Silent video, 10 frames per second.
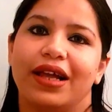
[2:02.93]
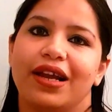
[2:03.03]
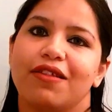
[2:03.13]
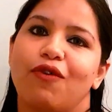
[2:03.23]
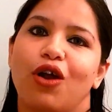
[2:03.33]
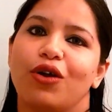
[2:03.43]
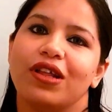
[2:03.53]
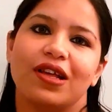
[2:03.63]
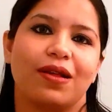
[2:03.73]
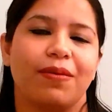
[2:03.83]
that is followed
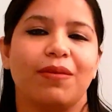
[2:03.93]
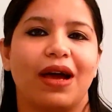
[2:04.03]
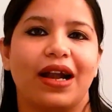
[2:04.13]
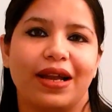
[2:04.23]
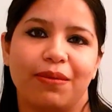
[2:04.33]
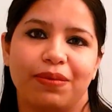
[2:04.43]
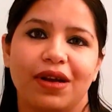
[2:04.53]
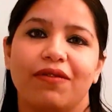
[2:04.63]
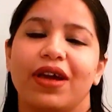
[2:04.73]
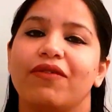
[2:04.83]
in the Sabrimala
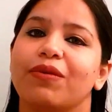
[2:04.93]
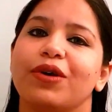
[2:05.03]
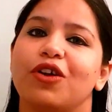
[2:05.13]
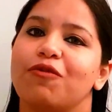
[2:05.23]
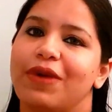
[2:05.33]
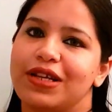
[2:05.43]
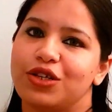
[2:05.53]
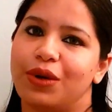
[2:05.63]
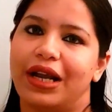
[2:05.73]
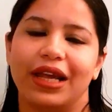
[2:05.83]
temple, where women of
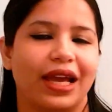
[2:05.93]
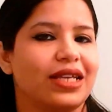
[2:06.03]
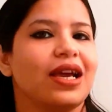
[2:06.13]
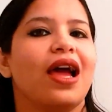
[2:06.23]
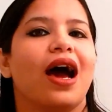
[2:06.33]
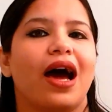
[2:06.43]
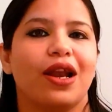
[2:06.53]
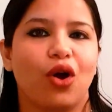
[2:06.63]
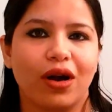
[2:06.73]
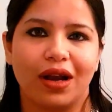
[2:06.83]
menstruating age are
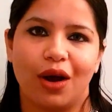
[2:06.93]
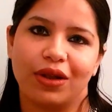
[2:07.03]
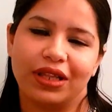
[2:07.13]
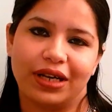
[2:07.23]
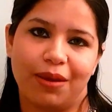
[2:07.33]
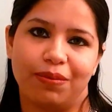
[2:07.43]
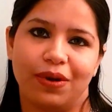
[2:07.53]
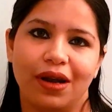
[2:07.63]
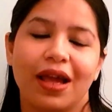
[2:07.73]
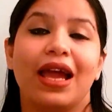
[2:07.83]
not allowed in the
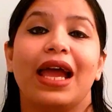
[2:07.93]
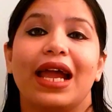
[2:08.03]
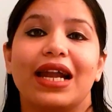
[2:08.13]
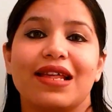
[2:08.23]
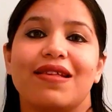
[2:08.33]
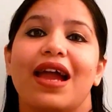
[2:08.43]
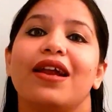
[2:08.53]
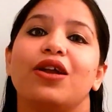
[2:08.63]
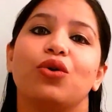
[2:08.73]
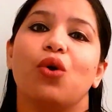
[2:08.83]
temple, it
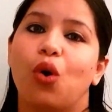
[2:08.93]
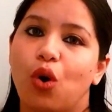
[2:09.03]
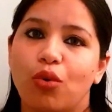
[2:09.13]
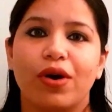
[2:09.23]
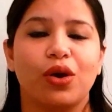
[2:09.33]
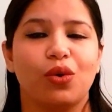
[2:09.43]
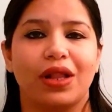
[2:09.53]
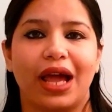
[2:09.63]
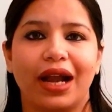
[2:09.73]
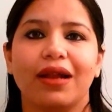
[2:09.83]
decided to overrule
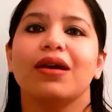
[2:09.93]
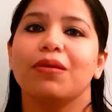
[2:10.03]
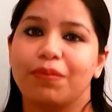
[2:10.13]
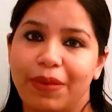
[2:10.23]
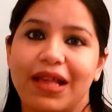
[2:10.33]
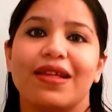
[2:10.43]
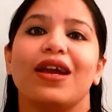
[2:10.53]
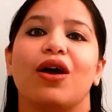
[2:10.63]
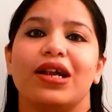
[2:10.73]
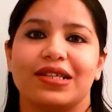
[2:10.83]
that, basing
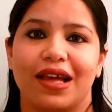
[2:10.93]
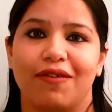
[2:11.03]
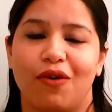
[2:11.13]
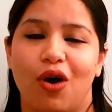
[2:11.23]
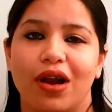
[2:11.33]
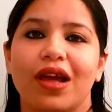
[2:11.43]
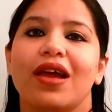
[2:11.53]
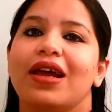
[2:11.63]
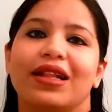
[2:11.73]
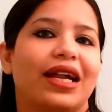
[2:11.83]
itself on
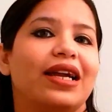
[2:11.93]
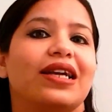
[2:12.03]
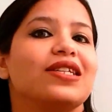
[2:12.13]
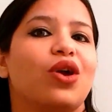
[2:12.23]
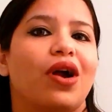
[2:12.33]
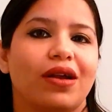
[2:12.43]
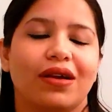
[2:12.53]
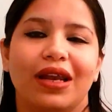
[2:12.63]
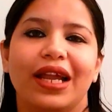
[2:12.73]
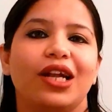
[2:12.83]
that it does not
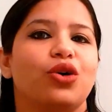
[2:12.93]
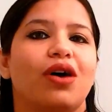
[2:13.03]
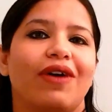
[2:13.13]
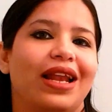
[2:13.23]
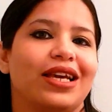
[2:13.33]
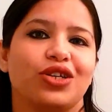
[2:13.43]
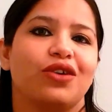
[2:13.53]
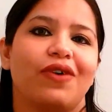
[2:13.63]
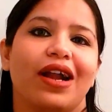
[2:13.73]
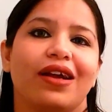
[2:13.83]
lead to a violation
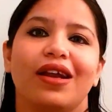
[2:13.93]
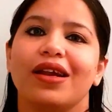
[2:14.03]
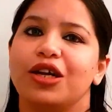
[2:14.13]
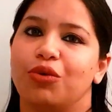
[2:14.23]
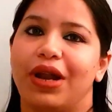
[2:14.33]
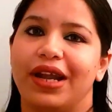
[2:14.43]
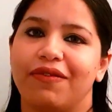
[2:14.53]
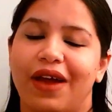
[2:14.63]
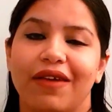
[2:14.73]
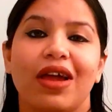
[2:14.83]
of Article
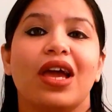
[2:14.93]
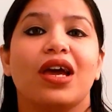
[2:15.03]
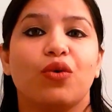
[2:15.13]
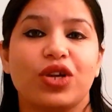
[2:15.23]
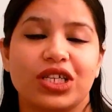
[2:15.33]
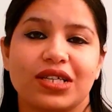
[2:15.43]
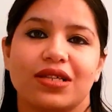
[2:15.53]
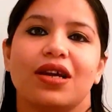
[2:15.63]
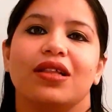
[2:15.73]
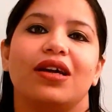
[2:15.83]
25, which
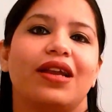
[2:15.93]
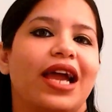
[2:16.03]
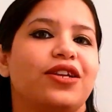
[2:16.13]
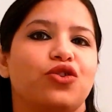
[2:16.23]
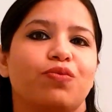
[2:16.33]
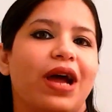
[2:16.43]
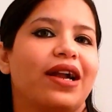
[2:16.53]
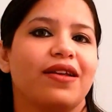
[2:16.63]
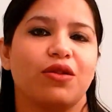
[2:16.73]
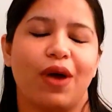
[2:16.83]
is the right to
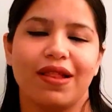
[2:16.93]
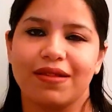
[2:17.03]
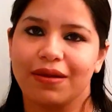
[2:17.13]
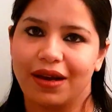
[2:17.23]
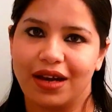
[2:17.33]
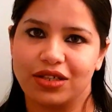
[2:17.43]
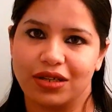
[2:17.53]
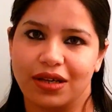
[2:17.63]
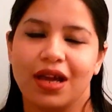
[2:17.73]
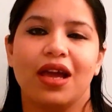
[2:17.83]
practice one's
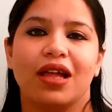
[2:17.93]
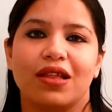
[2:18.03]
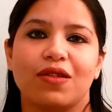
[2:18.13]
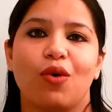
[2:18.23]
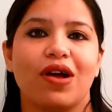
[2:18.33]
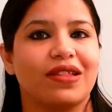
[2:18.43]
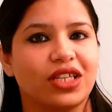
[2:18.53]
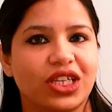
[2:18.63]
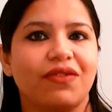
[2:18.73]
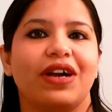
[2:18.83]
religion. This was the
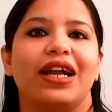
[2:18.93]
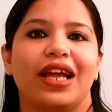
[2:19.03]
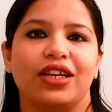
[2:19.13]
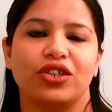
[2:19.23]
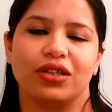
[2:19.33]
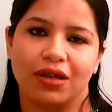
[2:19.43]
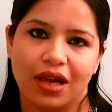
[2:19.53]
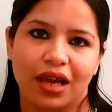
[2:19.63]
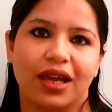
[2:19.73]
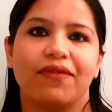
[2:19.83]
chief contention
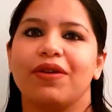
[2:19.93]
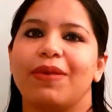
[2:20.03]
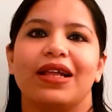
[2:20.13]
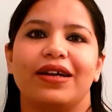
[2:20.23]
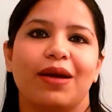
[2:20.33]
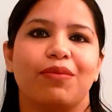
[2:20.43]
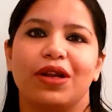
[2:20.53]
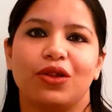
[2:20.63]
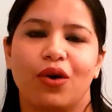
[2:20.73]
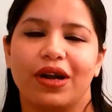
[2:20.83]
given by the temple
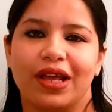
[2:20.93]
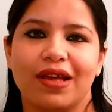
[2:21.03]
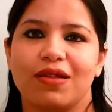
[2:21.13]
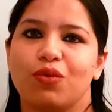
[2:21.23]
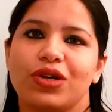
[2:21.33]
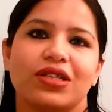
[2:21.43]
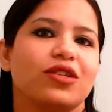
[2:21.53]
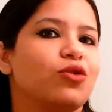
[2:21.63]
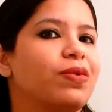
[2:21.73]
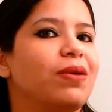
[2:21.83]
authorities, which the
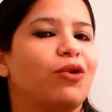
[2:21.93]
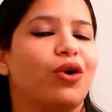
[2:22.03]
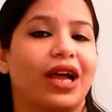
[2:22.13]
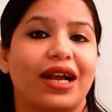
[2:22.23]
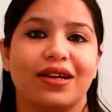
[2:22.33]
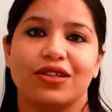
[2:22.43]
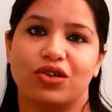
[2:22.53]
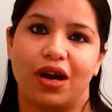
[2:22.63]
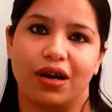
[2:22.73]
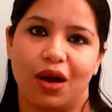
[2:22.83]
Supreme Court had
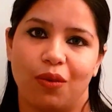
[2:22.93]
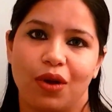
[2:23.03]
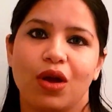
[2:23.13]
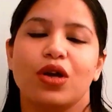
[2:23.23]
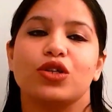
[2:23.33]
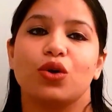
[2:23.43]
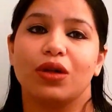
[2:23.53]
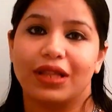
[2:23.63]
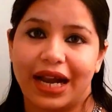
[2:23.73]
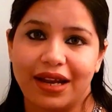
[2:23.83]
struck down.
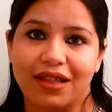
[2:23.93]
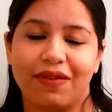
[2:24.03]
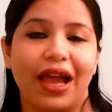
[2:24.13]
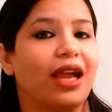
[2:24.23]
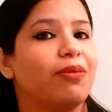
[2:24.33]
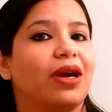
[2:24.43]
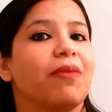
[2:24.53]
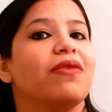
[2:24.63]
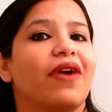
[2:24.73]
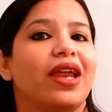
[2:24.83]
So that is why it
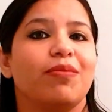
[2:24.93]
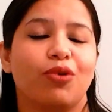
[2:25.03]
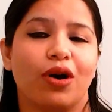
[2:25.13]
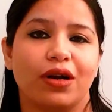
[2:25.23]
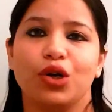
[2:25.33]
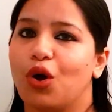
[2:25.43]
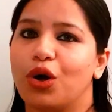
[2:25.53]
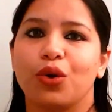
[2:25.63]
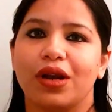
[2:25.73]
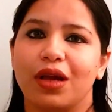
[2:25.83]
becomes very important,
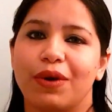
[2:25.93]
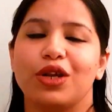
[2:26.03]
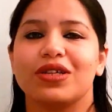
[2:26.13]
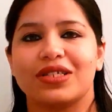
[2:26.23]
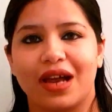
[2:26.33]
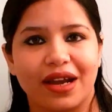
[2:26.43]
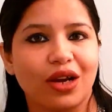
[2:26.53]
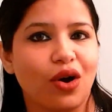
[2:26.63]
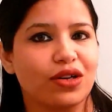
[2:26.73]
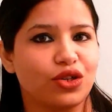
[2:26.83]
not only when you're studying
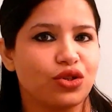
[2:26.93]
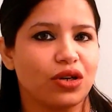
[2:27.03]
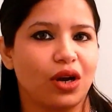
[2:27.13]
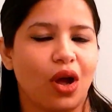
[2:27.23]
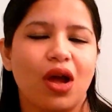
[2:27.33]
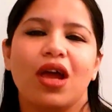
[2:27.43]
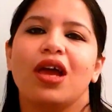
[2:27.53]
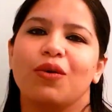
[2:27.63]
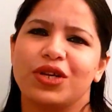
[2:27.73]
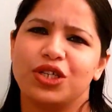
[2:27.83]
constitutional law,
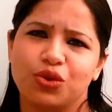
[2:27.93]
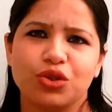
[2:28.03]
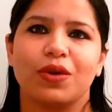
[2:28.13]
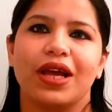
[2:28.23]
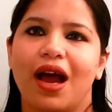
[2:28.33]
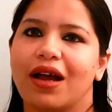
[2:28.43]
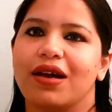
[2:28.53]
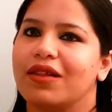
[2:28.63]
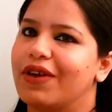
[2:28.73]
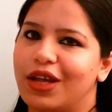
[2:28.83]
which usually
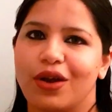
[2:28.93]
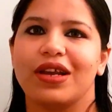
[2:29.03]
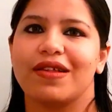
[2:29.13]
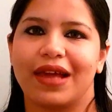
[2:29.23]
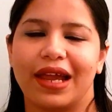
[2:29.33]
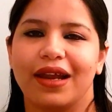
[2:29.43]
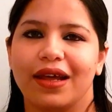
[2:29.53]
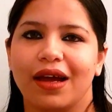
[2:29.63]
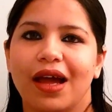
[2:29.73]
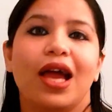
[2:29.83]
occurs when you're in your second
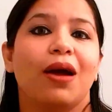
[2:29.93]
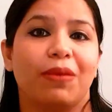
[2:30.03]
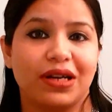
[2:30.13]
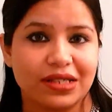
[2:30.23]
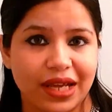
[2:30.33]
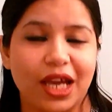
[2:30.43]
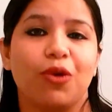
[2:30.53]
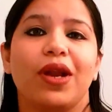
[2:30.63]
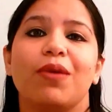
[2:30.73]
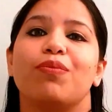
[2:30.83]
year, but it's
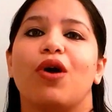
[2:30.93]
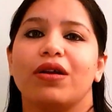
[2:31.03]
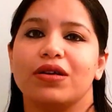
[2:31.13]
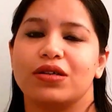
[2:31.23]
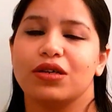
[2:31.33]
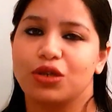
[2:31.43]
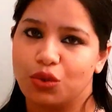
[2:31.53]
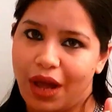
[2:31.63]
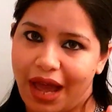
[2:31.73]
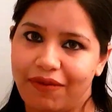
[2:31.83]
equally important
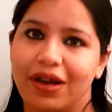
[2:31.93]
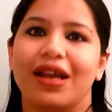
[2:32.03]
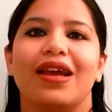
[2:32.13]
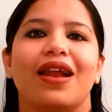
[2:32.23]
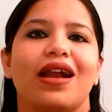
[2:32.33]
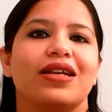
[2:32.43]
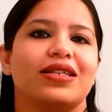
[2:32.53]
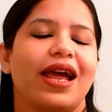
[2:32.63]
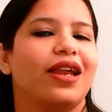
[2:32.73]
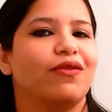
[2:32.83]
to have a clear
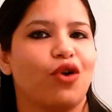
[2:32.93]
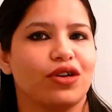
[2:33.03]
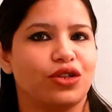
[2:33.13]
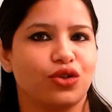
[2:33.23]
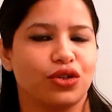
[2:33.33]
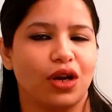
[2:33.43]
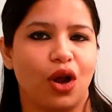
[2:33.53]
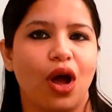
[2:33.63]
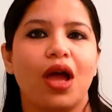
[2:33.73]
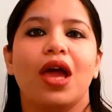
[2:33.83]
understanding of constitutional
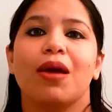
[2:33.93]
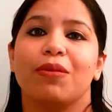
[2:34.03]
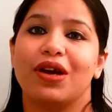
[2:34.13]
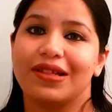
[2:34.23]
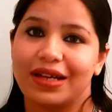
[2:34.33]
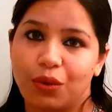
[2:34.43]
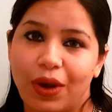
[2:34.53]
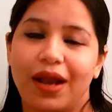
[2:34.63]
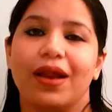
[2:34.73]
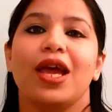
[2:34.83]
law, because it
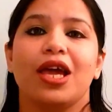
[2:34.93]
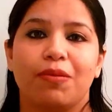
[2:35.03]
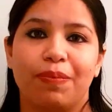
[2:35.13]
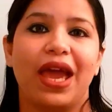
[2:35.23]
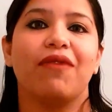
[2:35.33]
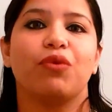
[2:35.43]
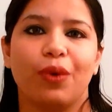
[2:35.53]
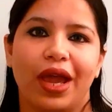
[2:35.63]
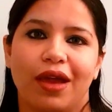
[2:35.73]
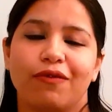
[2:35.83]
will pave
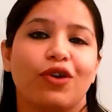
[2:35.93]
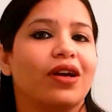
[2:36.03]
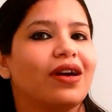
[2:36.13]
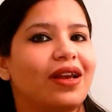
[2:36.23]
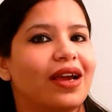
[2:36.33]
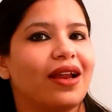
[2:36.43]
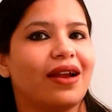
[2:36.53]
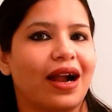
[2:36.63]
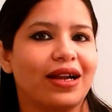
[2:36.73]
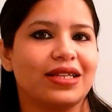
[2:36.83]
way for a clearer
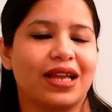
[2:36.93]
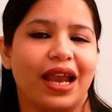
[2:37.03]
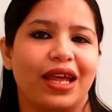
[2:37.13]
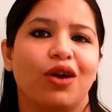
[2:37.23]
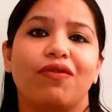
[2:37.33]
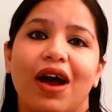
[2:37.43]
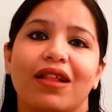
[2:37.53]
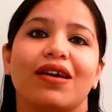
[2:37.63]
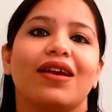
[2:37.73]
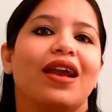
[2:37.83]
understanding of
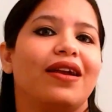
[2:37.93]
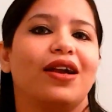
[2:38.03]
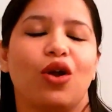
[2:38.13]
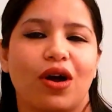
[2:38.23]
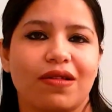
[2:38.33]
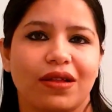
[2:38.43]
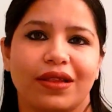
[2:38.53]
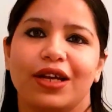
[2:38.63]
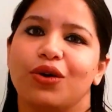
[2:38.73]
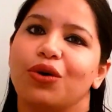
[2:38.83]
other related laws
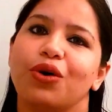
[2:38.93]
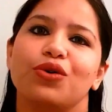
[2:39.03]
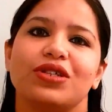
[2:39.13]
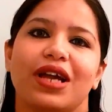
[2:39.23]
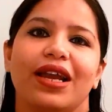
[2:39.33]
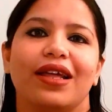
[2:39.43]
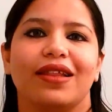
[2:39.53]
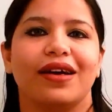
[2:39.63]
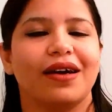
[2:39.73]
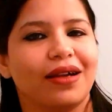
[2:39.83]
that you're going to study in
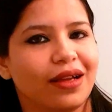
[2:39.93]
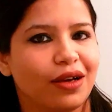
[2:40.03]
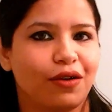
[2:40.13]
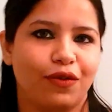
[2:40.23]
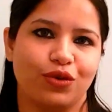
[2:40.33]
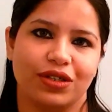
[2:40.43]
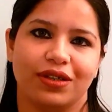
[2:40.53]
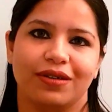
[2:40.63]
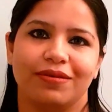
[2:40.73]
the future.